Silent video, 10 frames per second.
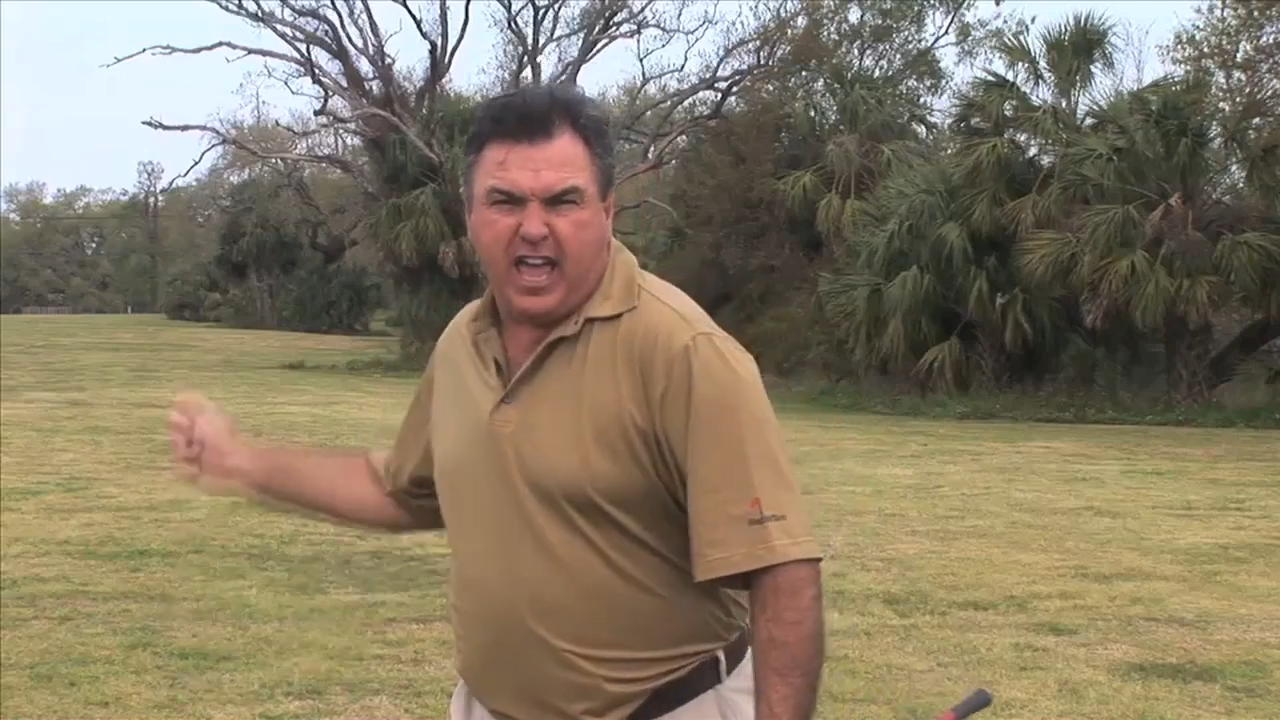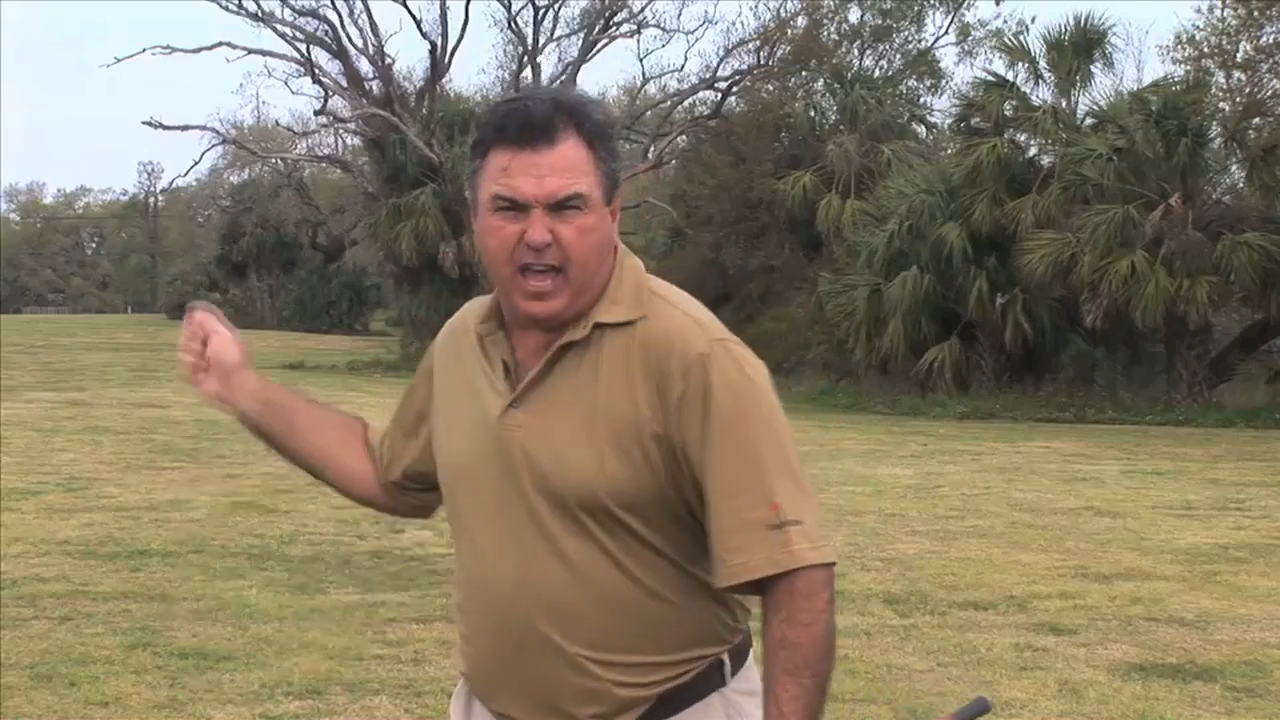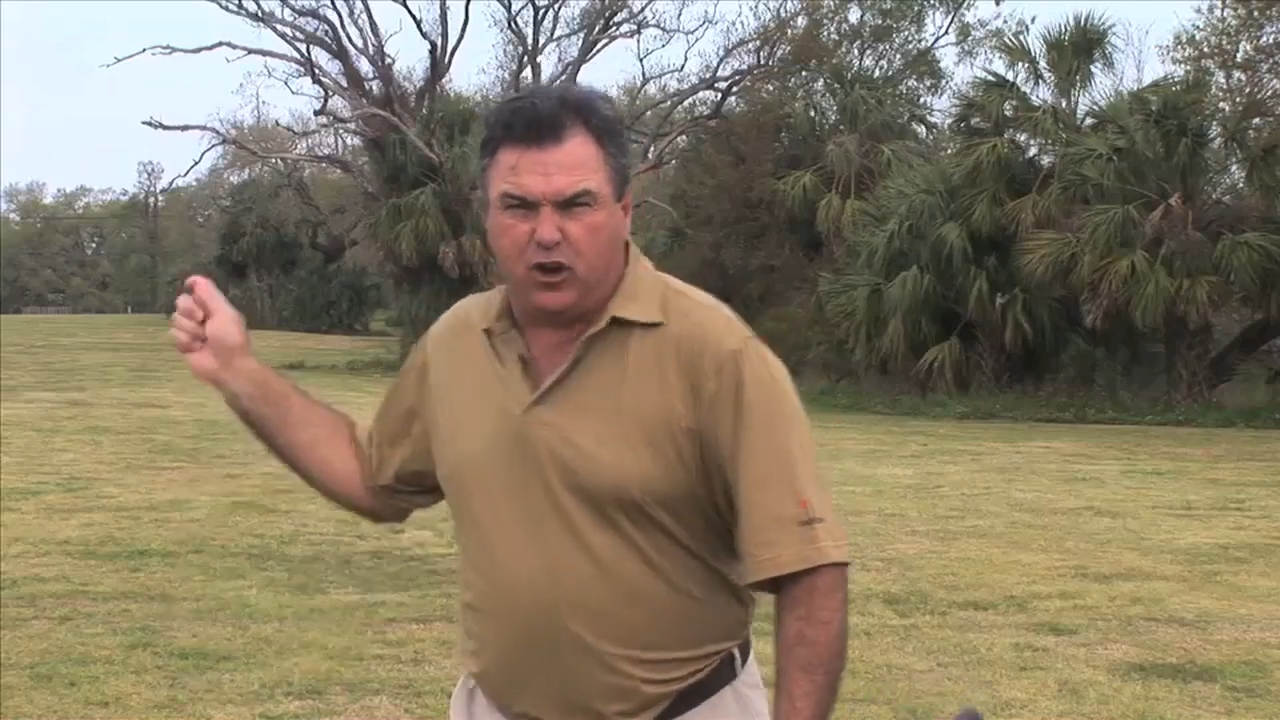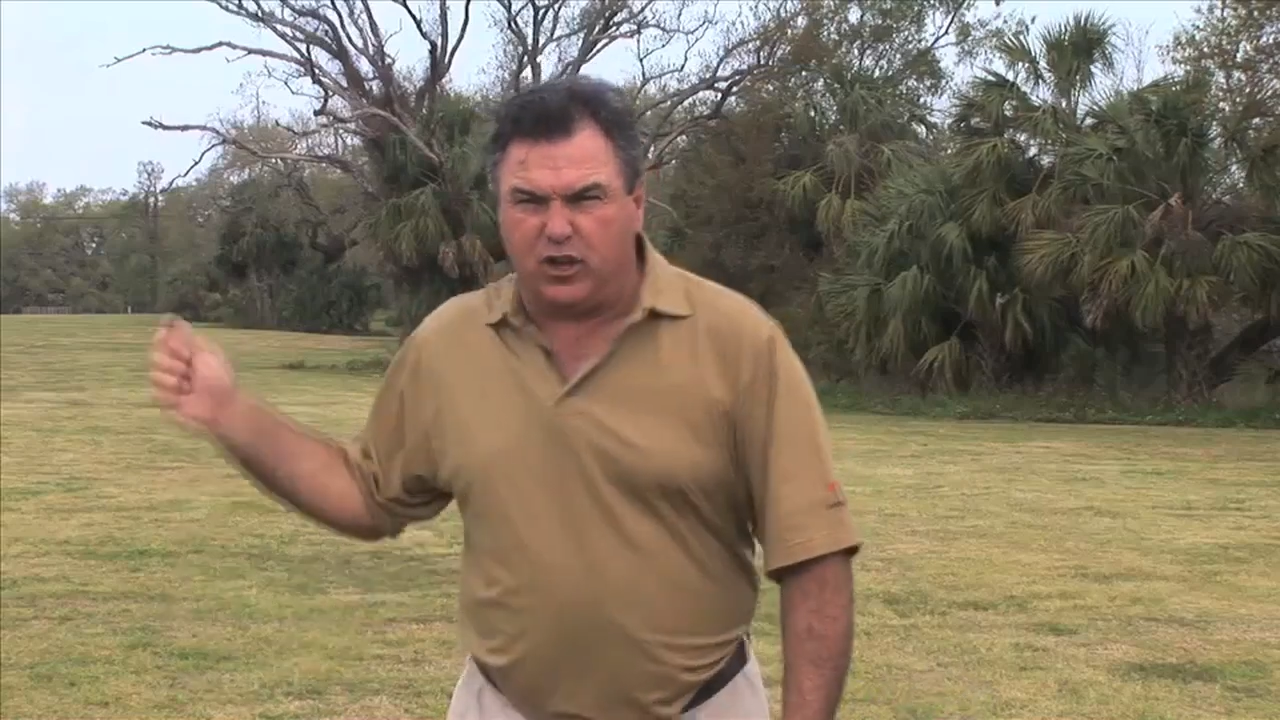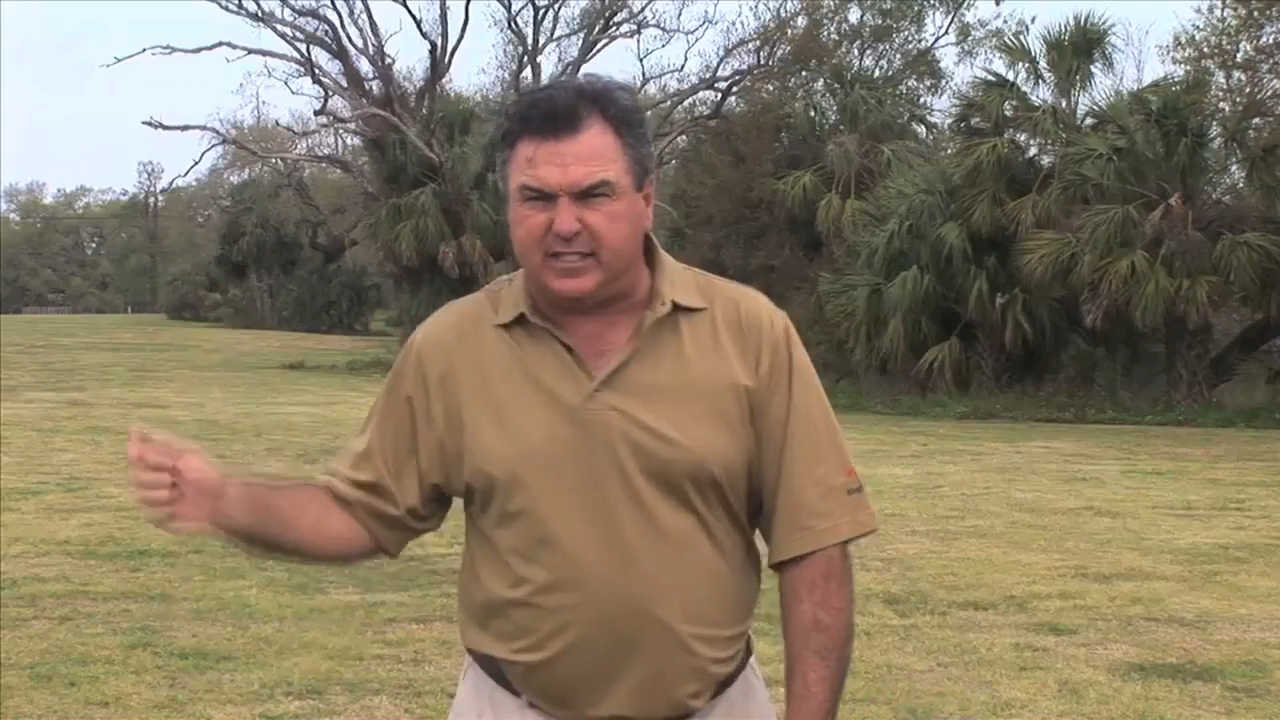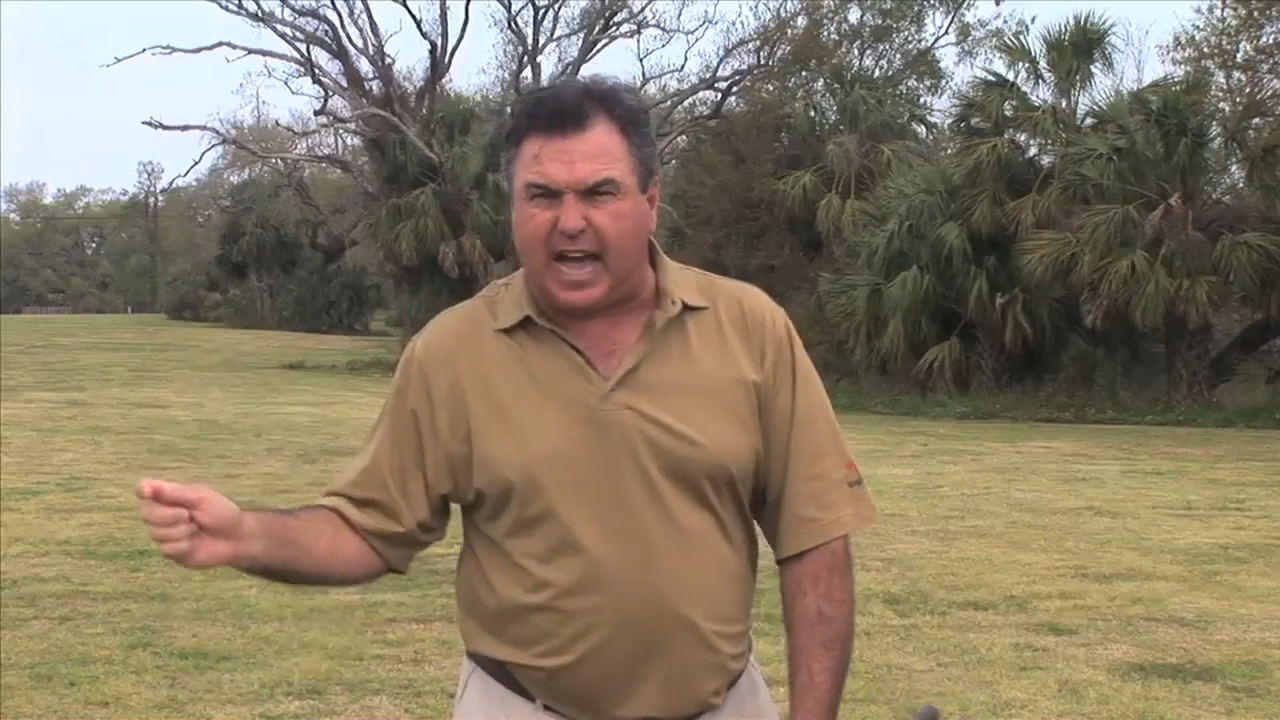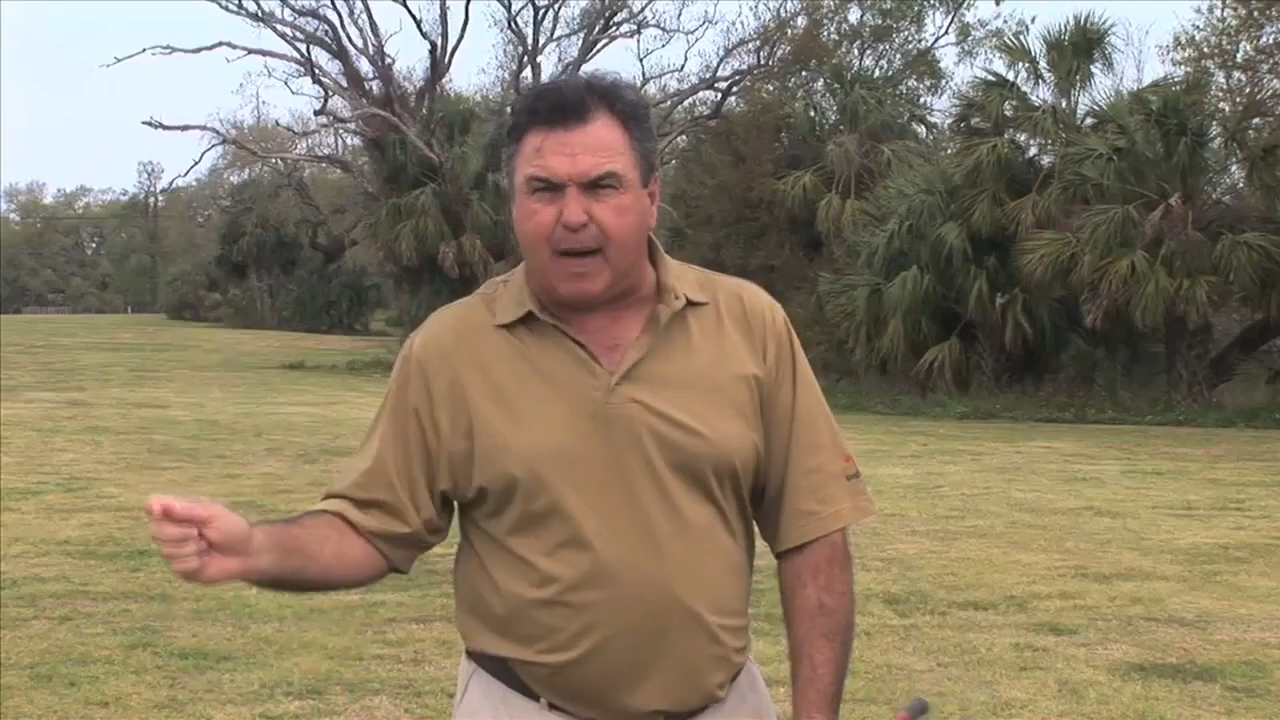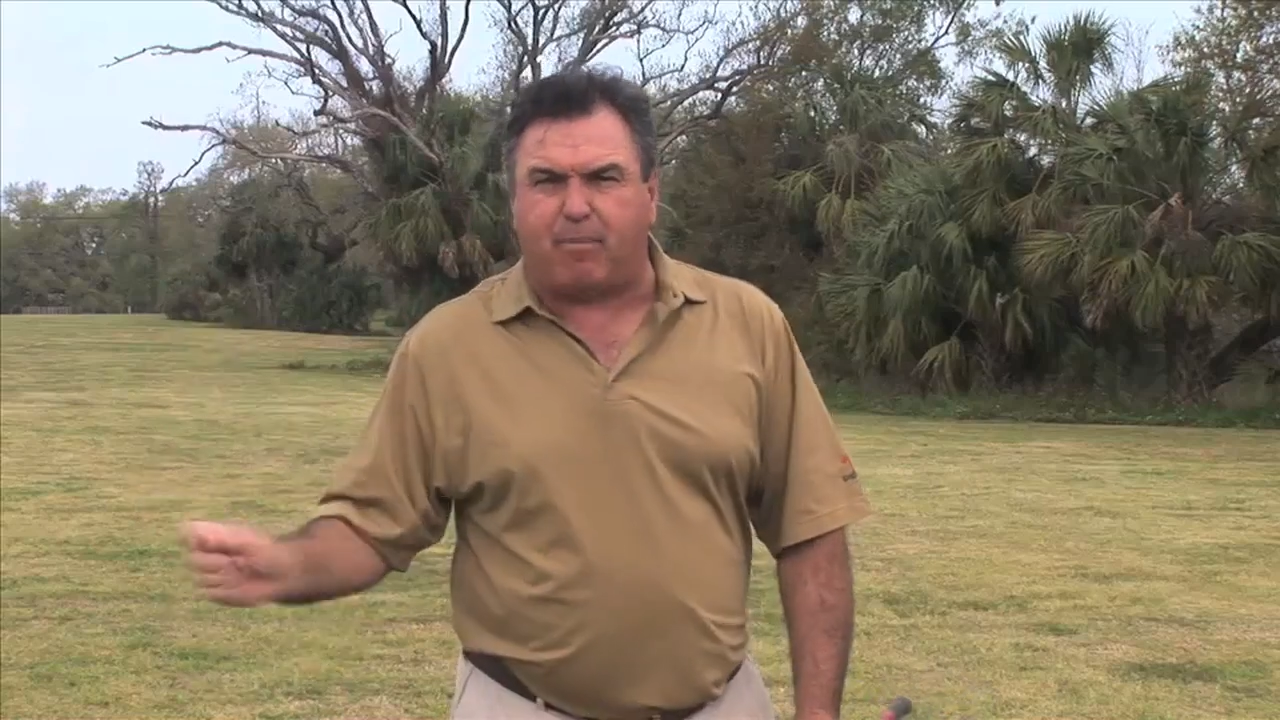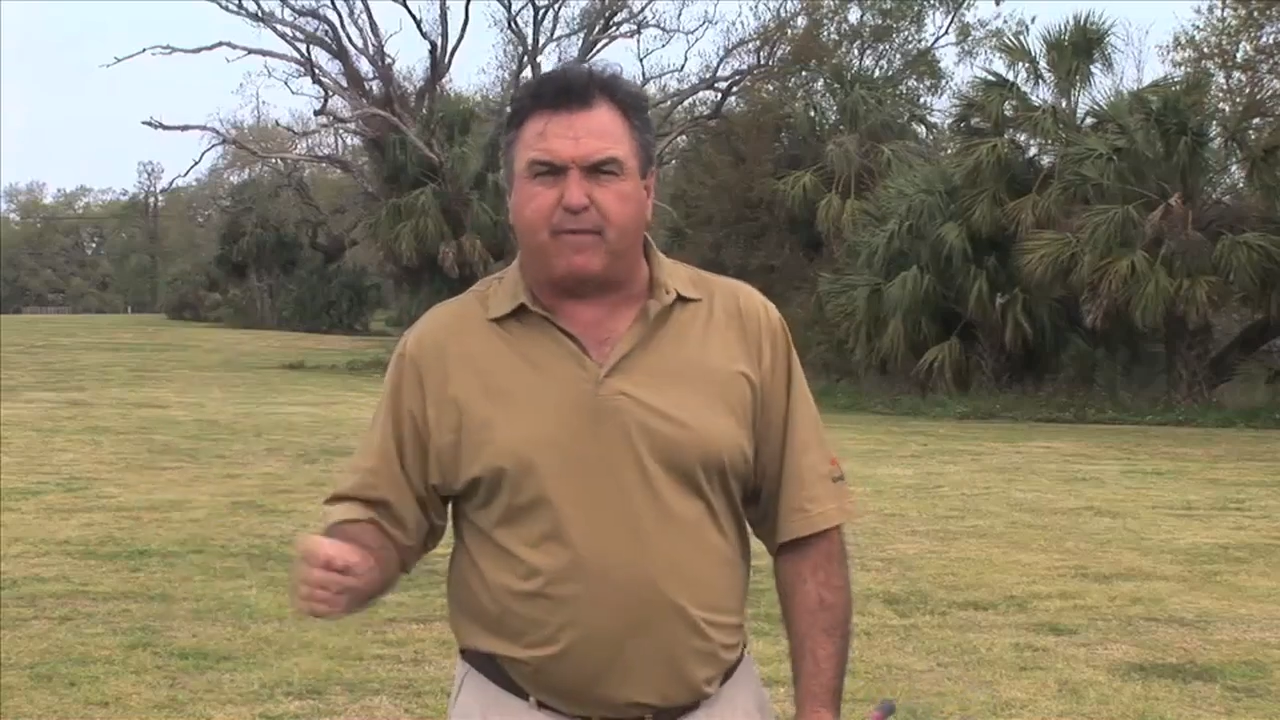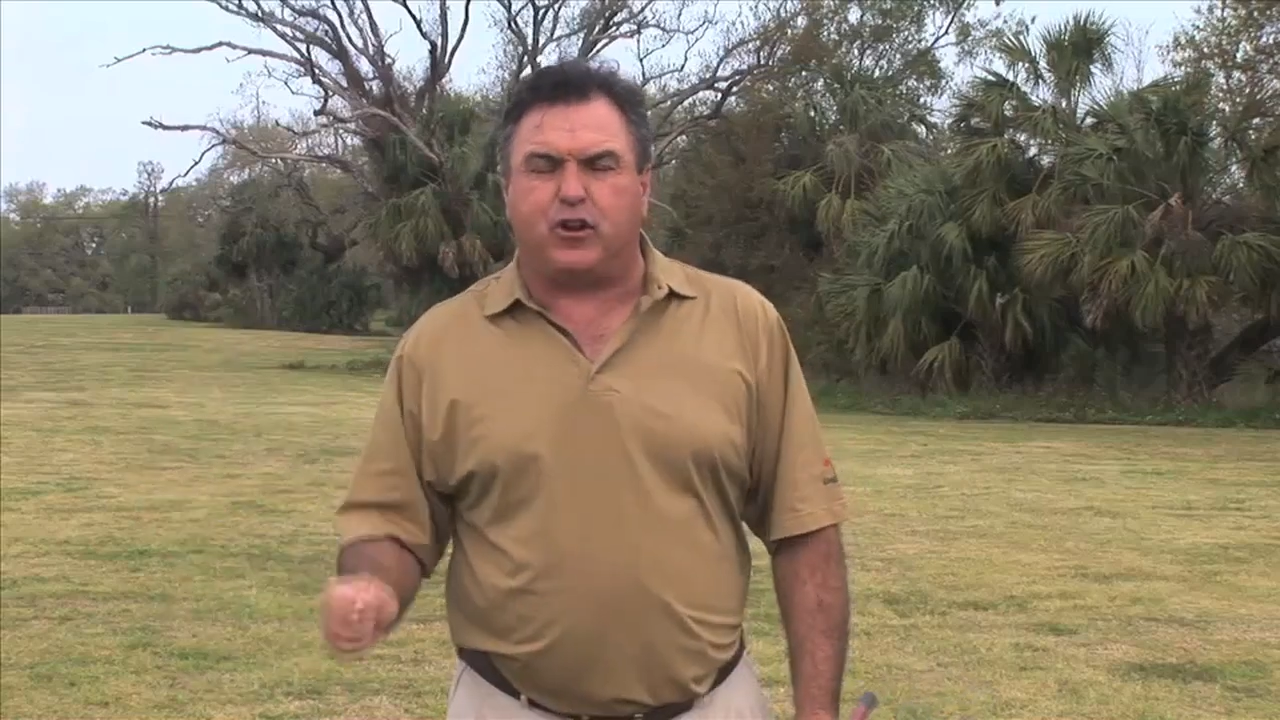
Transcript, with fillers: and on top of